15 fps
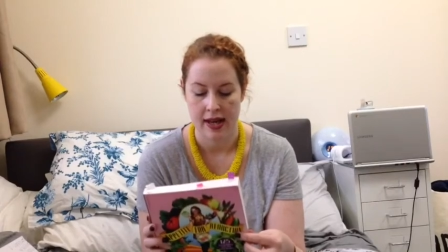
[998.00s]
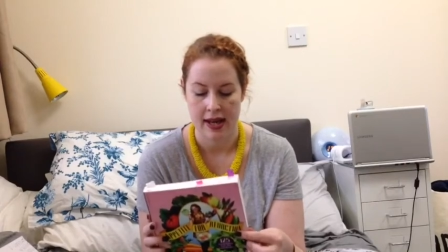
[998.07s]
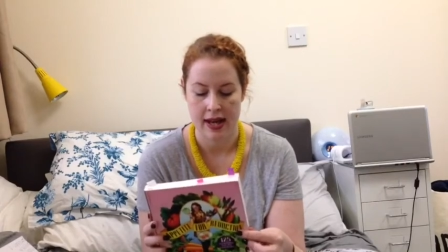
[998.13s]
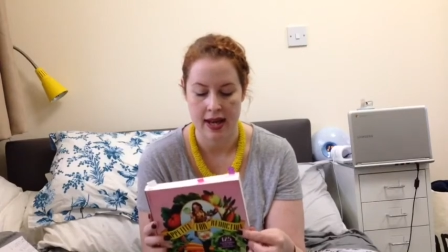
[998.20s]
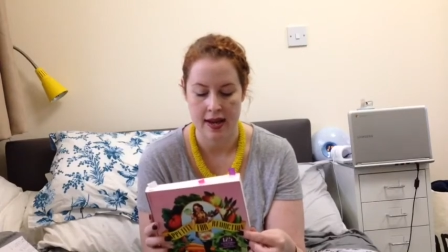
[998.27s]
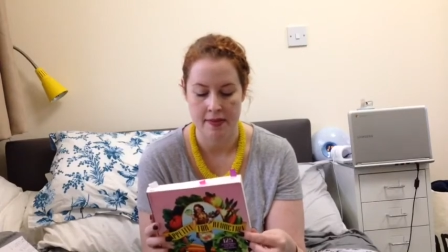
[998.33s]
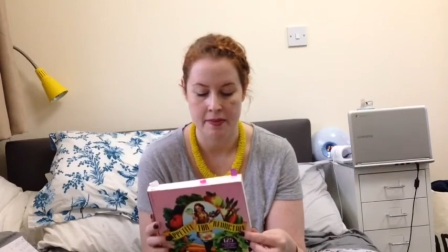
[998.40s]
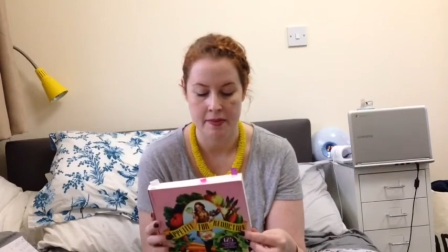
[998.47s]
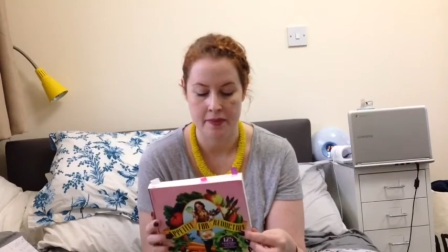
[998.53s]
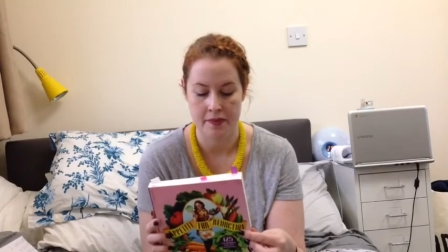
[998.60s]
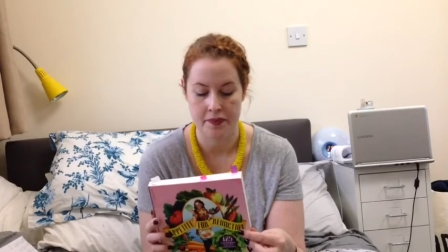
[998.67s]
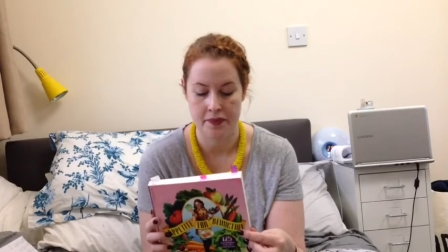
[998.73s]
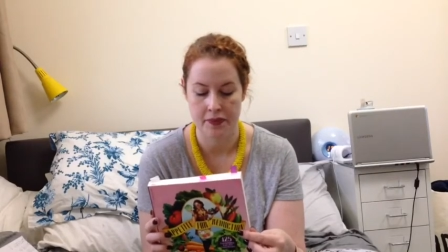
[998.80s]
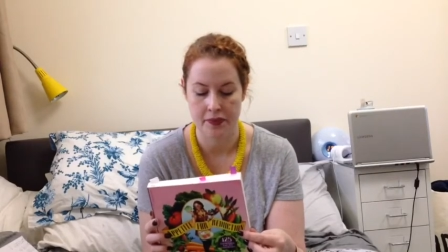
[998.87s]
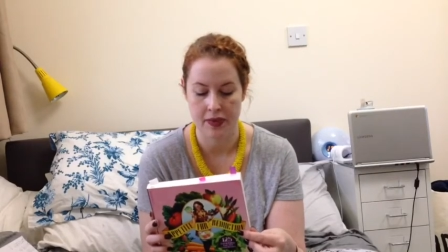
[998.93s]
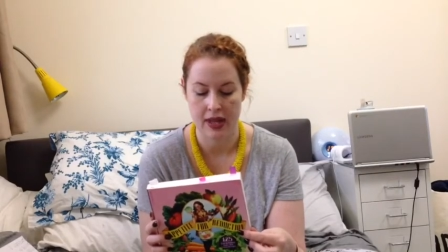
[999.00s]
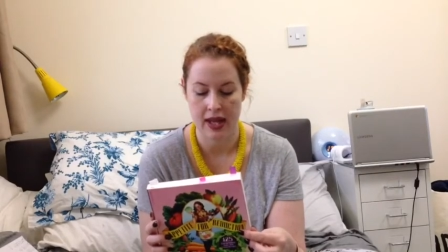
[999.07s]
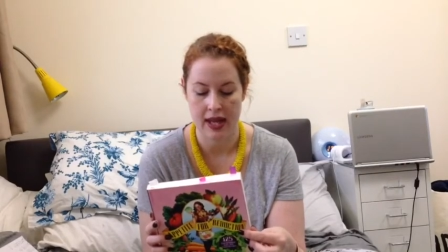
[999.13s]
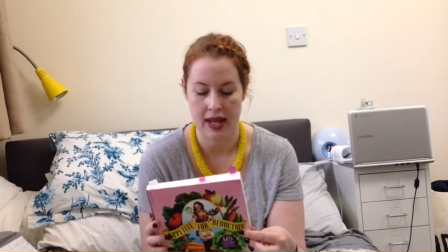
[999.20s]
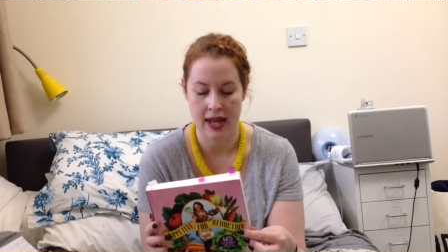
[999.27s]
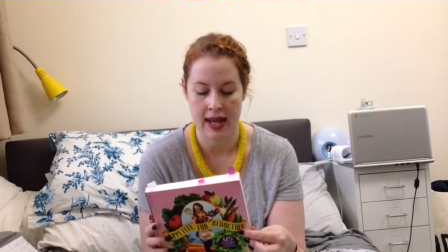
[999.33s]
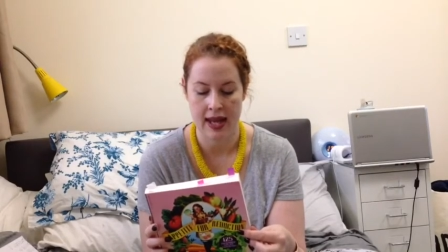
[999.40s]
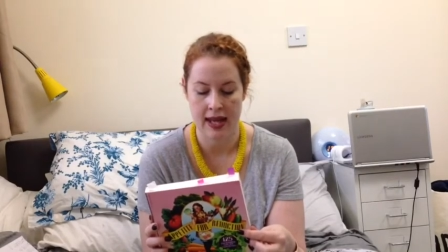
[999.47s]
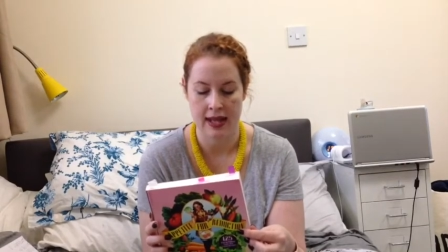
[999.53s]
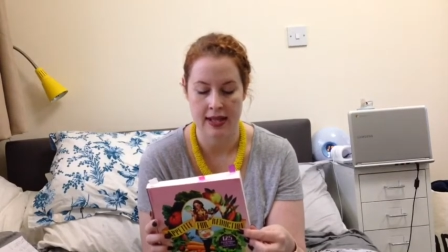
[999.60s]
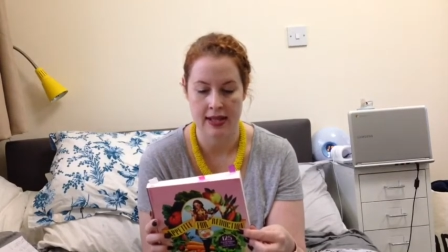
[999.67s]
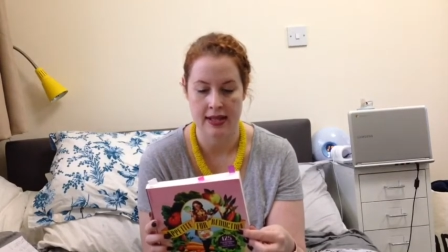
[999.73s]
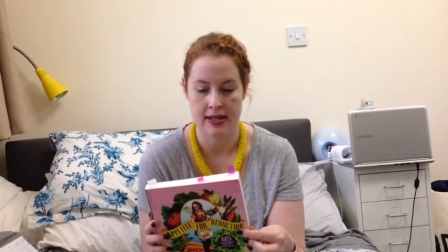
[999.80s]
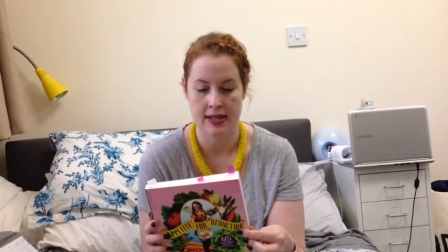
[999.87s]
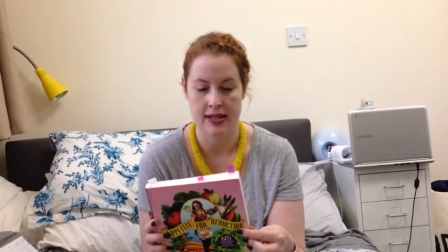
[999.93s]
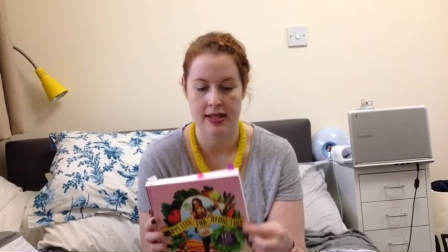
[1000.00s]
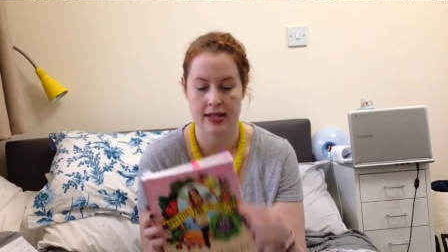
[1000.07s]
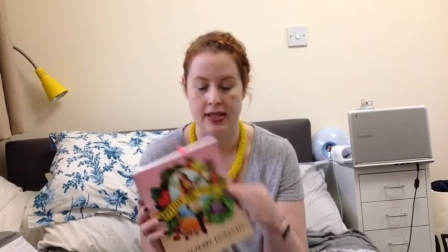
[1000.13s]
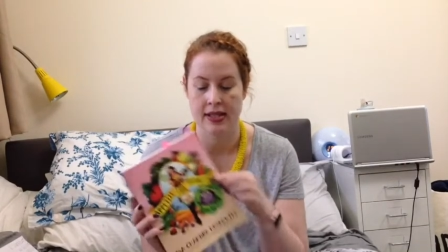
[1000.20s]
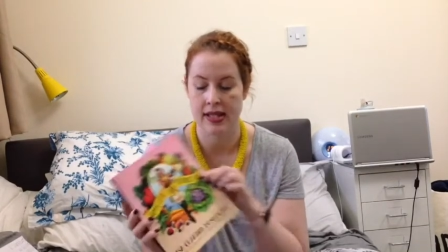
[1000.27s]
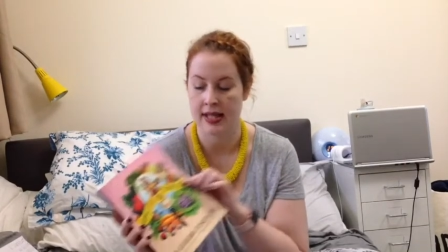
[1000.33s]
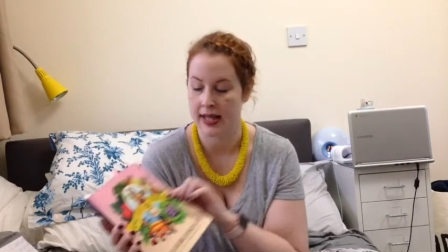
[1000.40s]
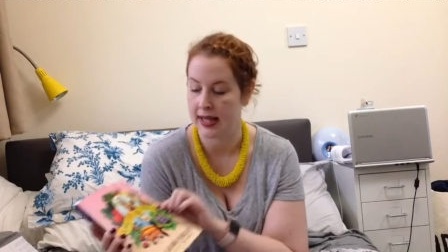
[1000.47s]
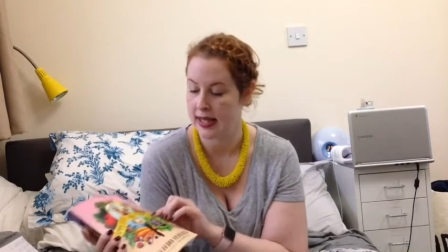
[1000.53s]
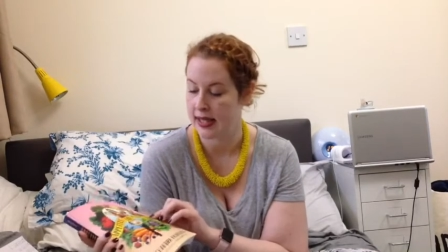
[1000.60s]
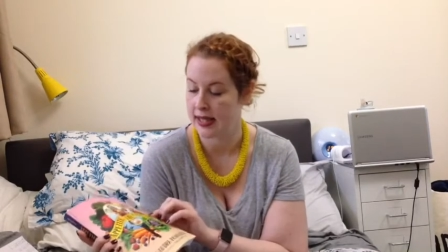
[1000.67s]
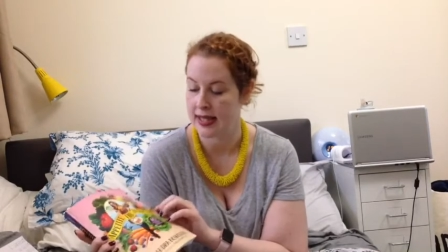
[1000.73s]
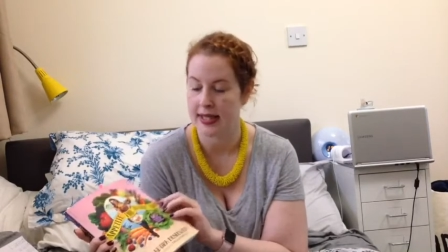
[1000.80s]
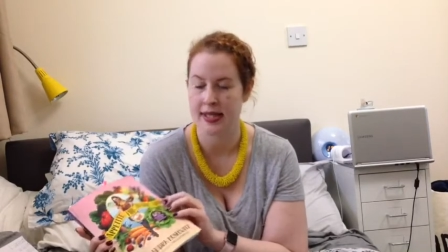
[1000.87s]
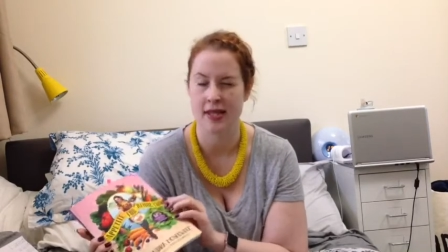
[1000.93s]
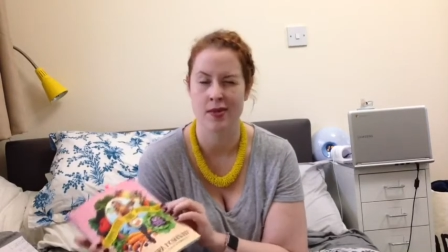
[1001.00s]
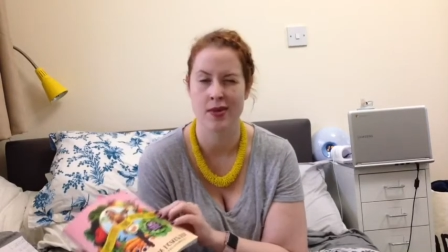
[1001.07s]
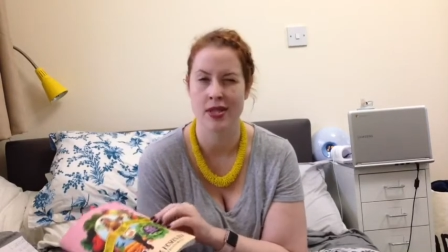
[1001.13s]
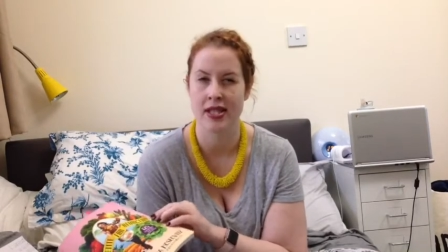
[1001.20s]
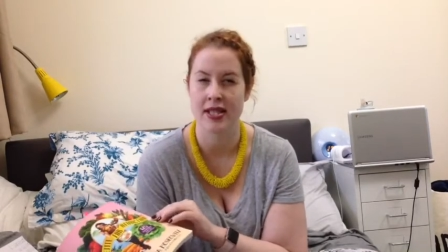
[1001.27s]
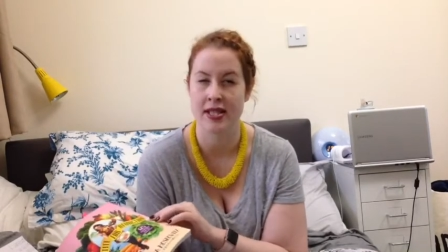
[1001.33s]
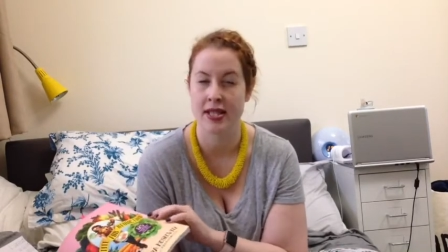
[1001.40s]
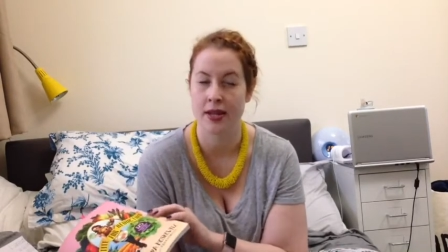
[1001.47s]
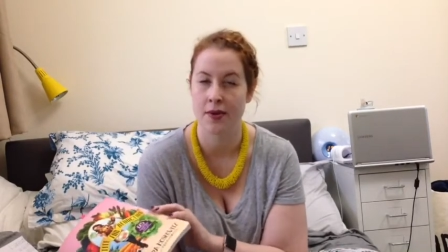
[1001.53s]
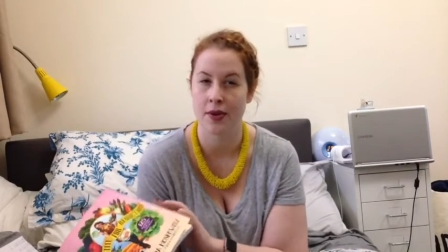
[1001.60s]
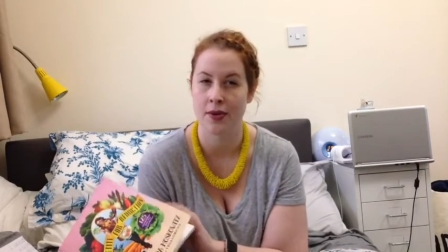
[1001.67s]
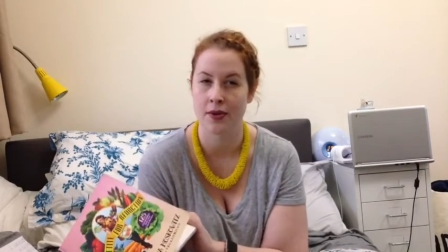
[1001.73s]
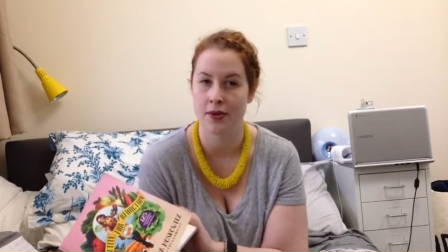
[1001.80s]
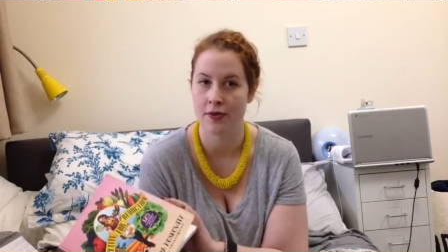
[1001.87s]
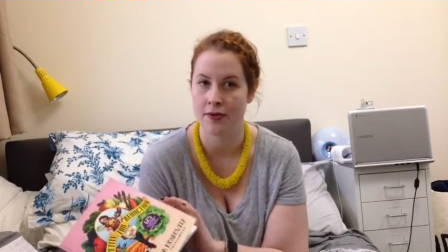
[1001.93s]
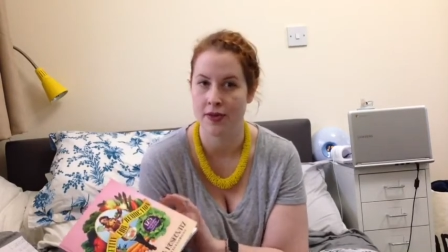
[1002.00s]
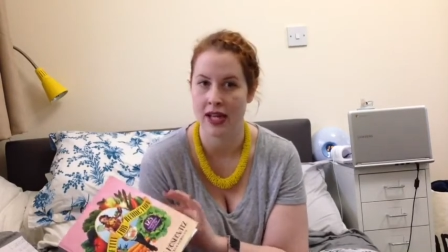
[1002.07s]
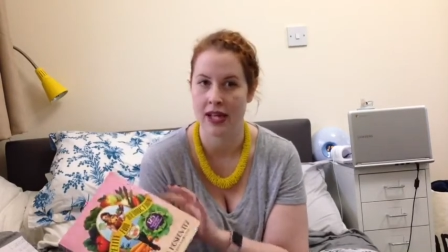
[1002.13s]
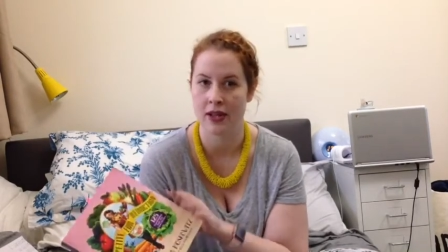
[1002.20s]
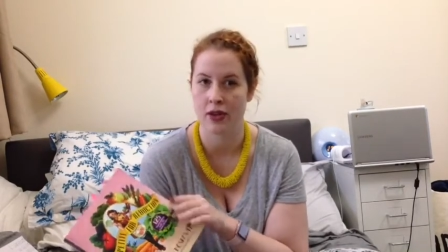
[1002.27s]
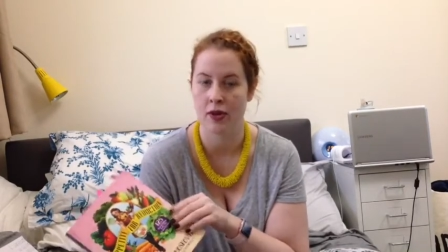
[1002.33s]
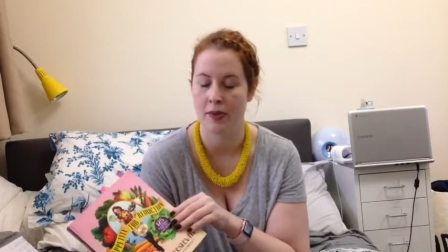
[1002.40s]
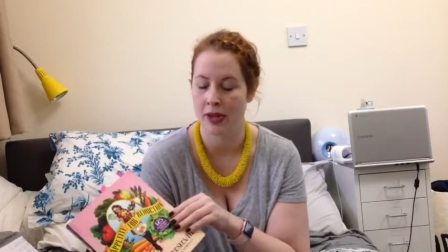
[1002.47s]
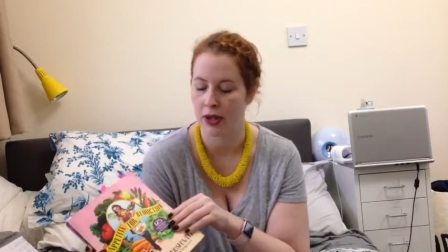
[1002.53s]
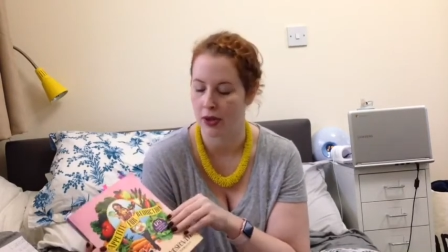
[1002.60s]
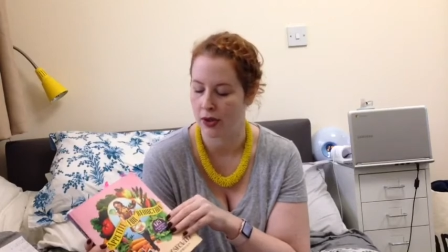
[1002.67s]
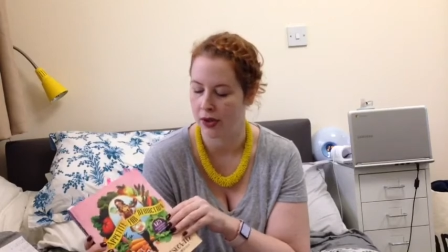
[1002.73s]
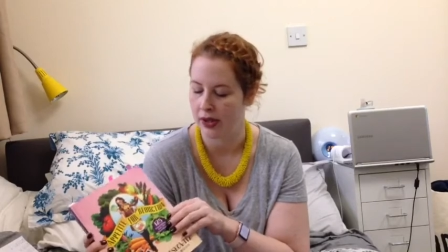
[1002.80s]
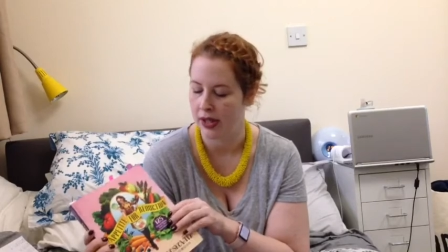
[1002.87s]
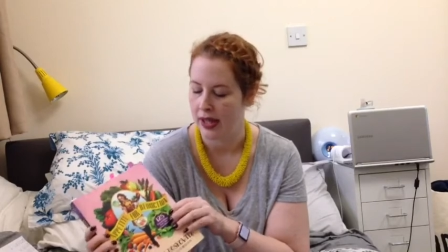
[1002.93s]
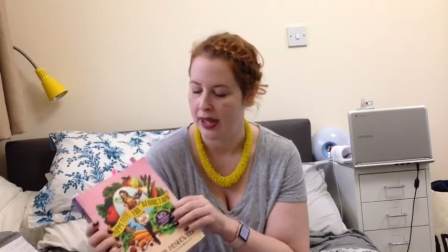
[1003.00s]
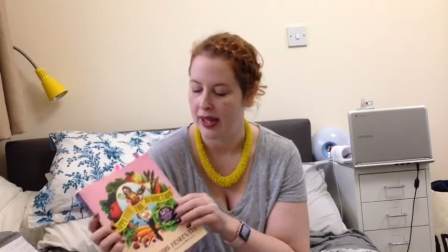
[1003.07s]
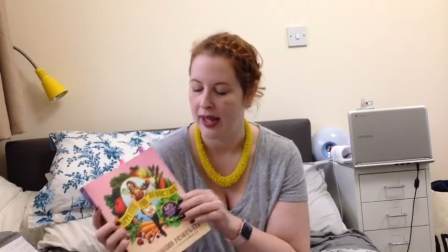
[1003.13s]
Um, and she does this one. She has another one called Veganomicon.